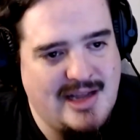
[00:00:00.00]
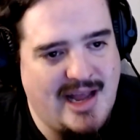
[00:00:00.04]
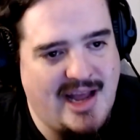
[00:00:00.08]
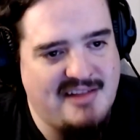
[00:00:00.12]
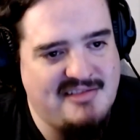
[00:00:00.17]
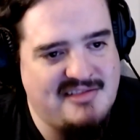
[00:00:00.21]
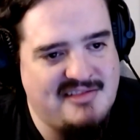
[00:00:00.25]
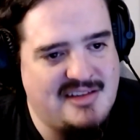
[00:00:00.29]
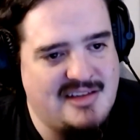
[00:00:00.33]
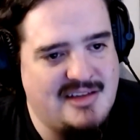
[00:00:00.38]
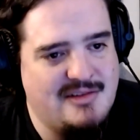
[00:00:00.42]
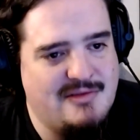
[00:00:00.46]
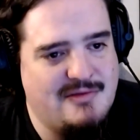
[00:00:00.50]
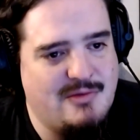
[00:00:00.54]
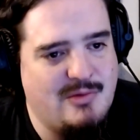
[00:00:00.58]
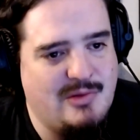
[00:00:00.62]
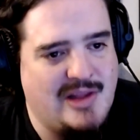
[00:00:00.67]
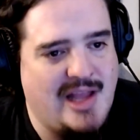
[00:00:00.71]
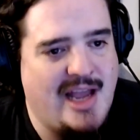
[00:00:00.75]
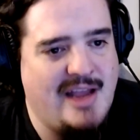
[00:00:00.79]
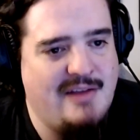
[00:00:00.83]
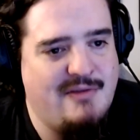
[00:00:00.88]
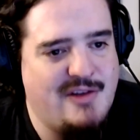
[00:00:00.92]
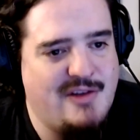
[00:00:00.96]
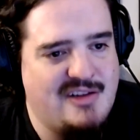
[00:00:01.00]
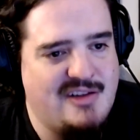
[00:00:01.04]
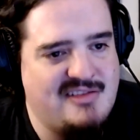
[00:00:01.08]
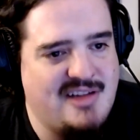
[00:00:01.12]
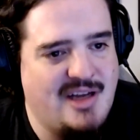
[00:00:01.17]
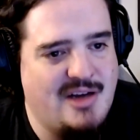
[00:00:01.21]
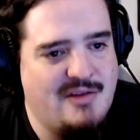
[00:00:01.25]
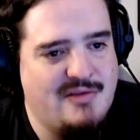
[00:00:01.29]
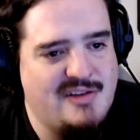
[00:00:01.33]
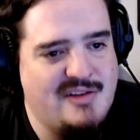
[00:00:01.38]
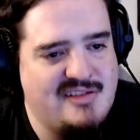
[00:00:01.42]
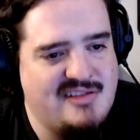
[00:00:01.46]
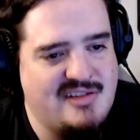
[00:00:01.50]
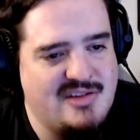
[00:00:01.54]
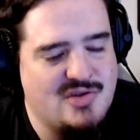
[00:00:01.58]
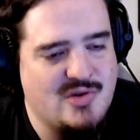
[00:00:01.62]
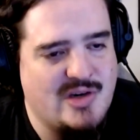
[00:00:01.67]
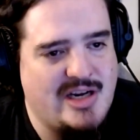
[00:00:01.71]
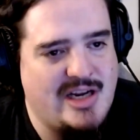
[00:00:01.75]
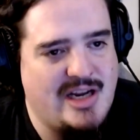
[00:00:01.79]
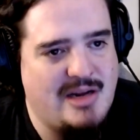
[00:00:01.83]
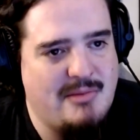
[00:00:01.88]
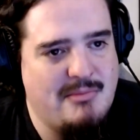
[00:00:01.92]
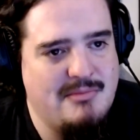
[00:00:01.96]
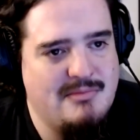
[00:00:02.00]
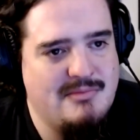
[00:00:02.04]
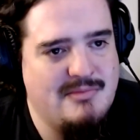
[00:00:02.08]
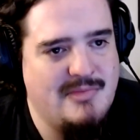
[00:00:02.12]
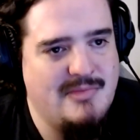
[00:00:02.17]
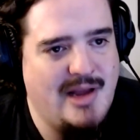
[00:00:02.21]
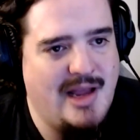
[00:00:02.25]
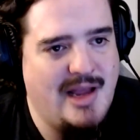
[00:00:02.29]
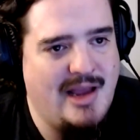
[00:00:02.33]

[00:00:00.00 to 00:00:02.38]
as if life itself is a dream,